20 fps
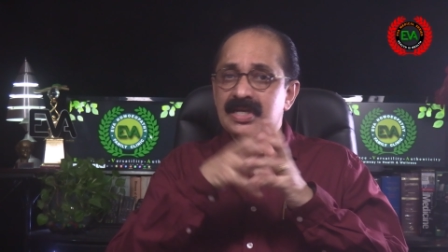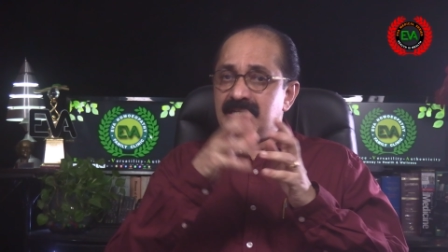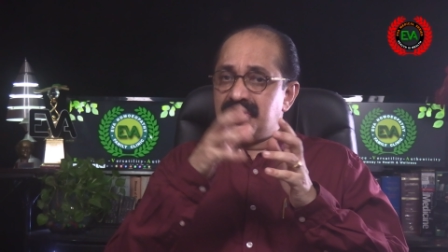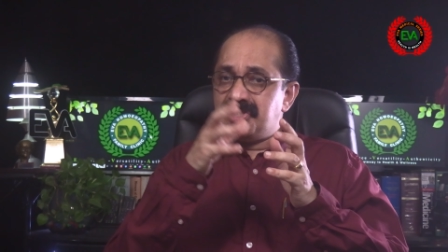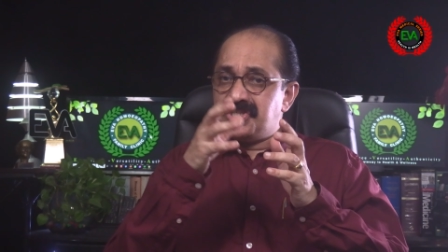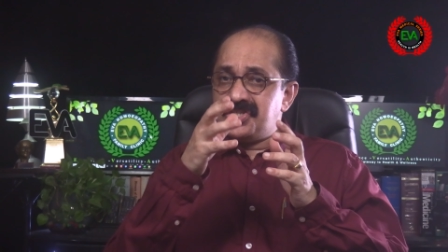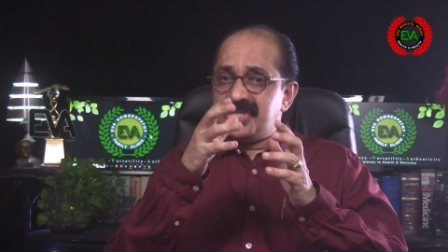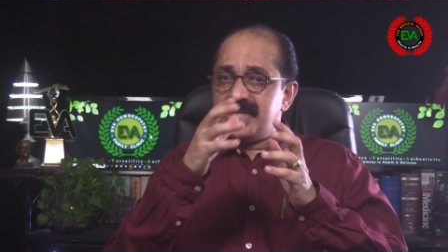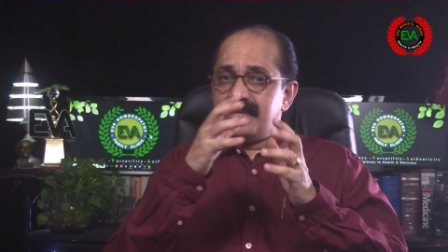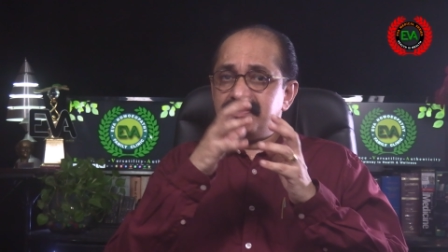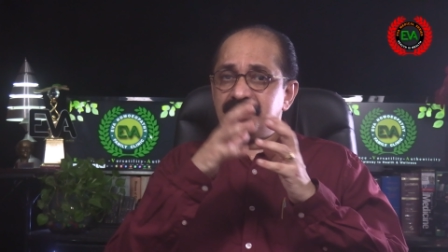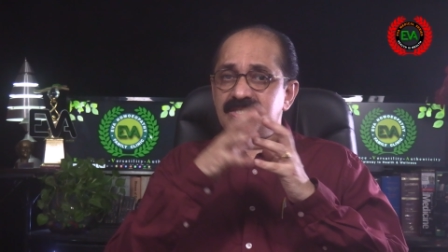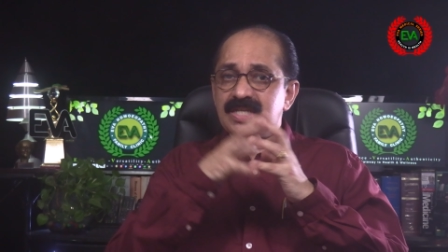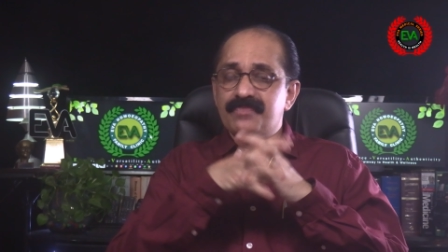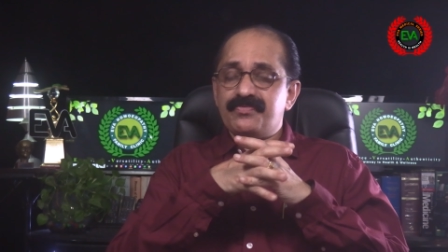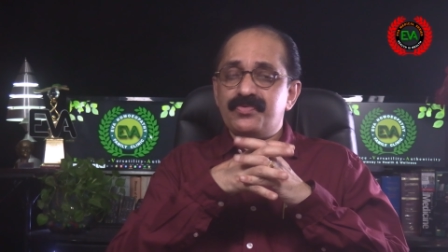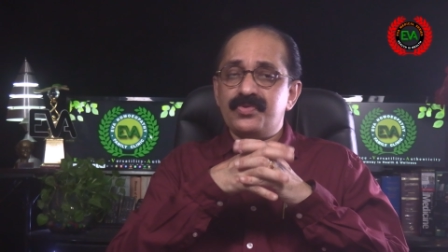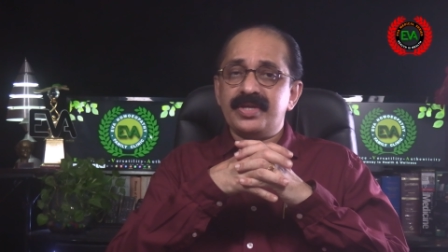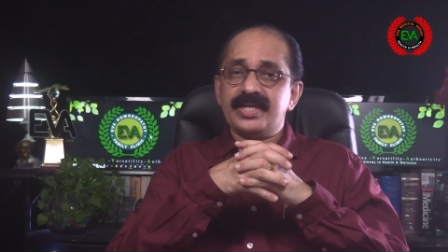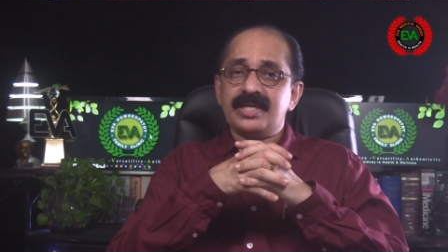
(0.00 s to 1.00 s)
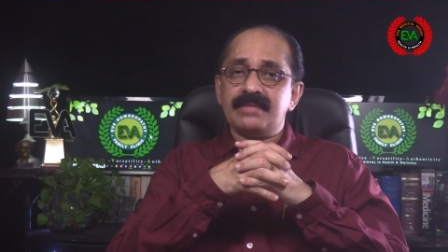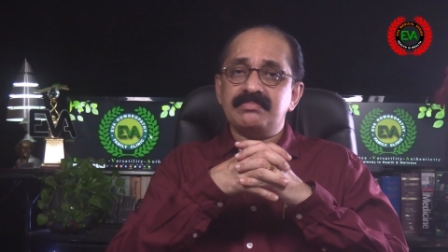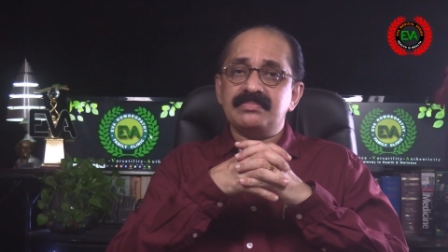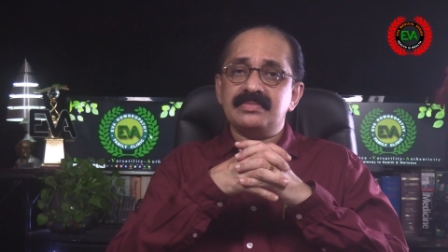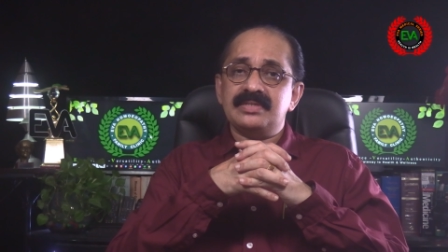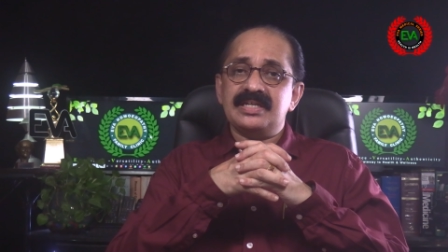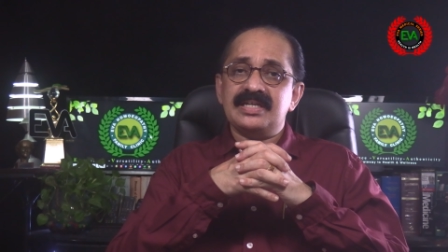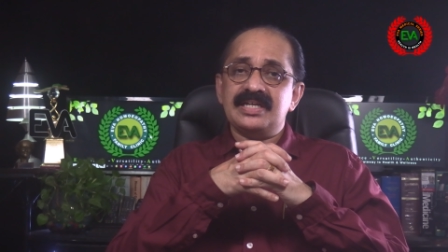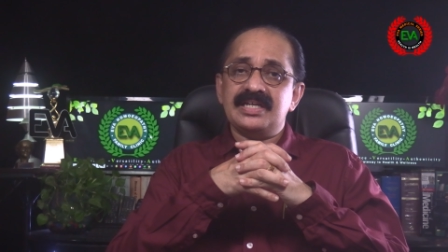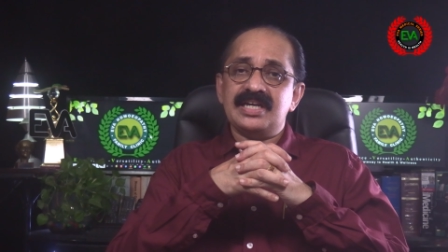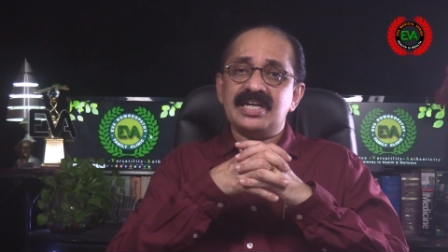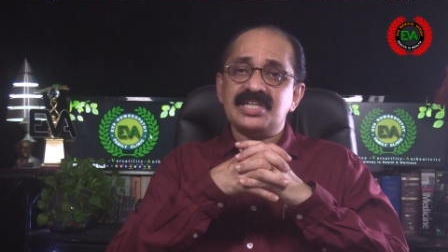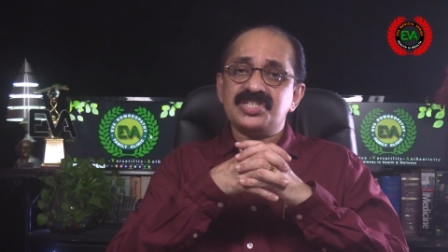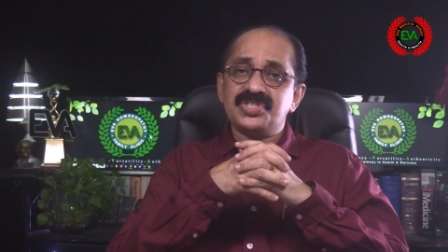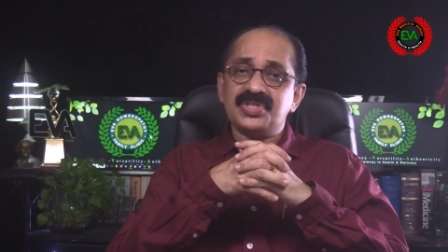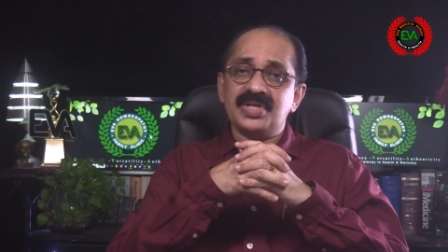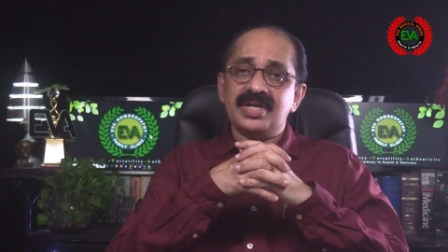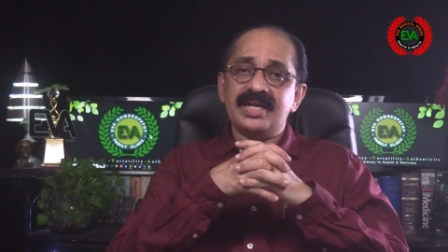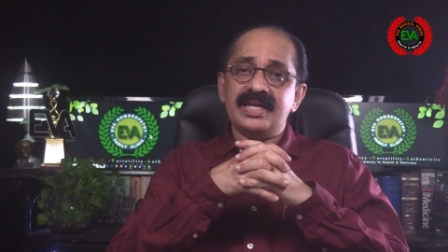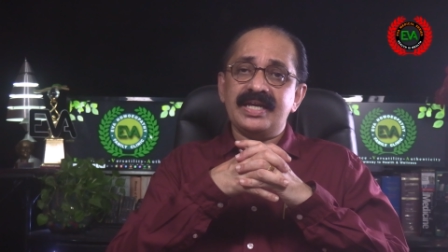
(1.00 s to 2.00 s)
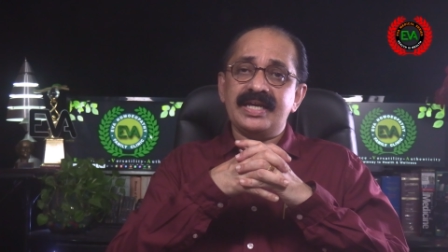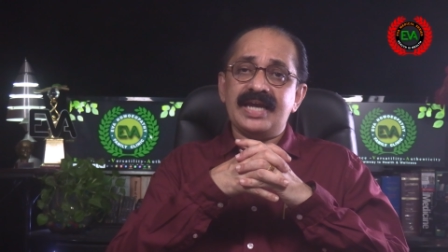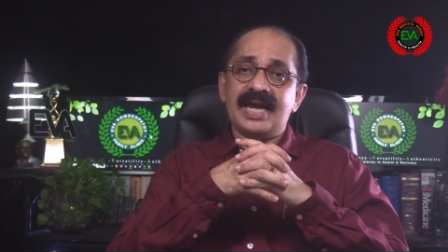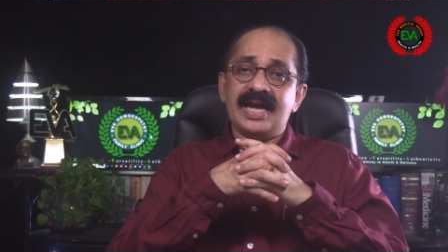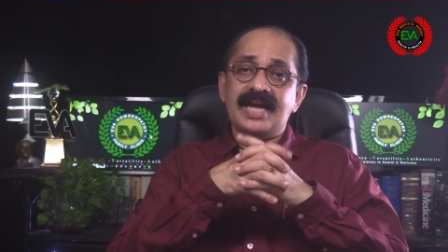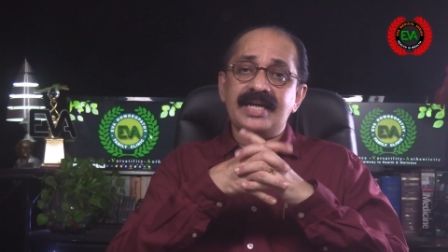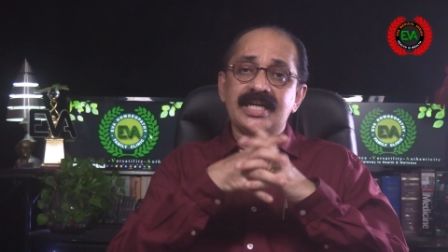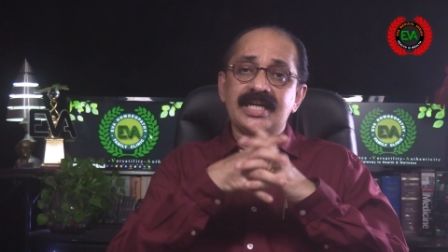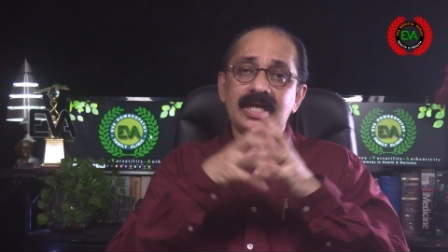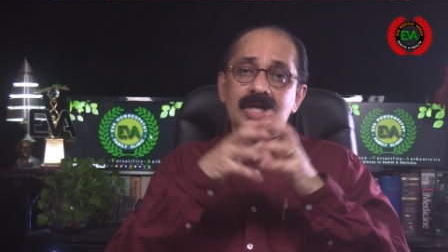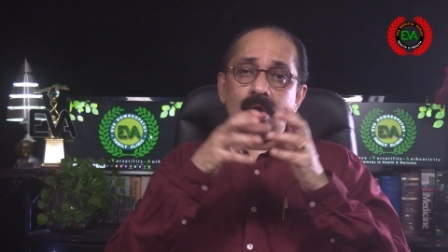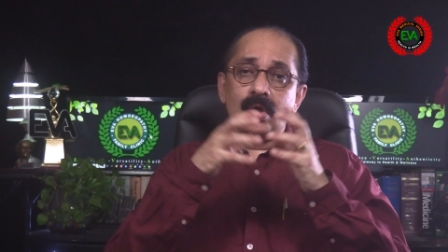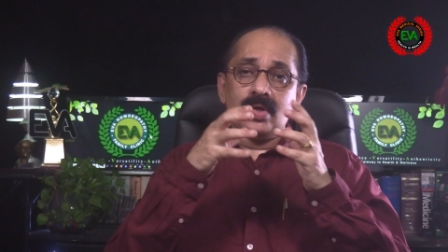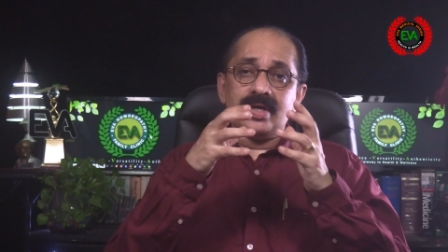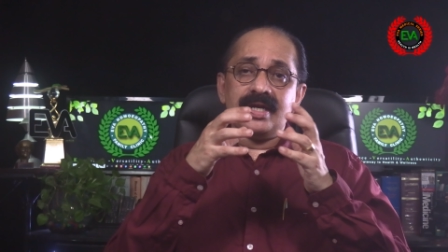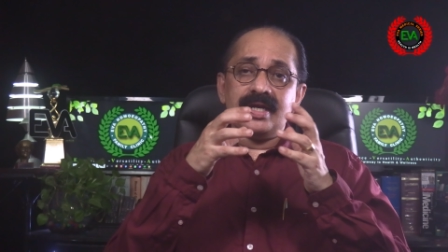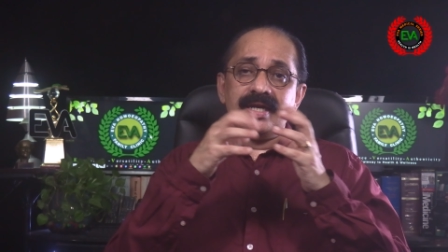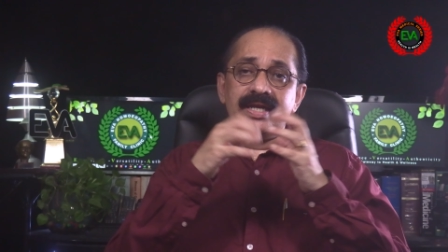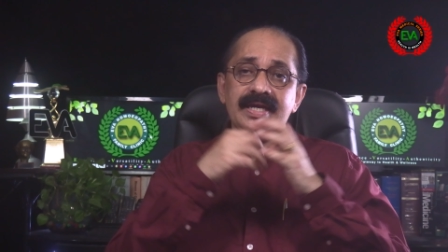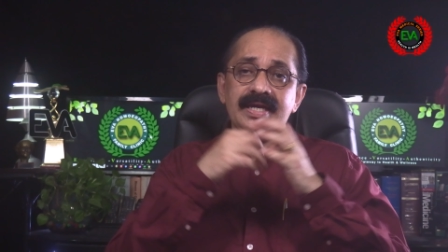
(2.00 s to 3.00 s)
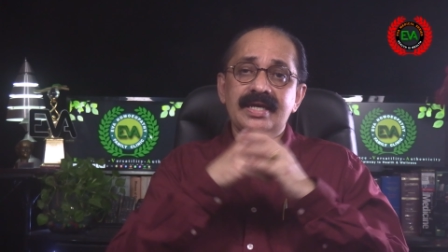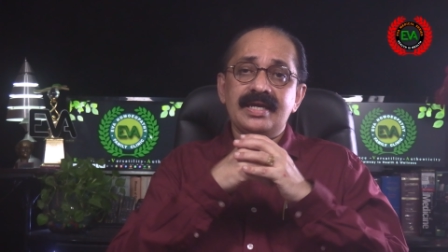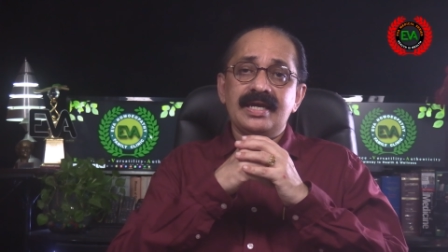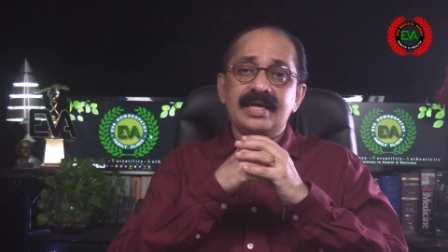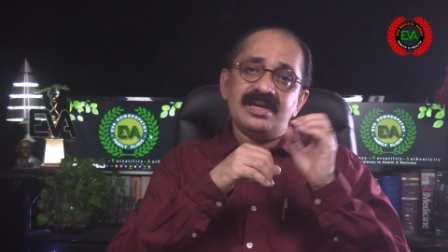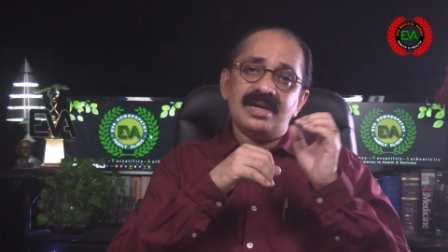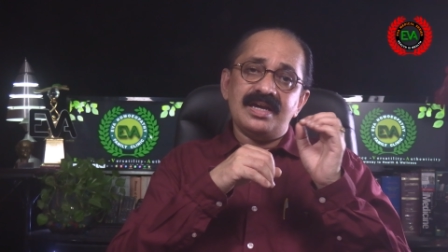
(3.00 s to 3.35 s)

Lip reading: Chininum sulfuricum externally and locally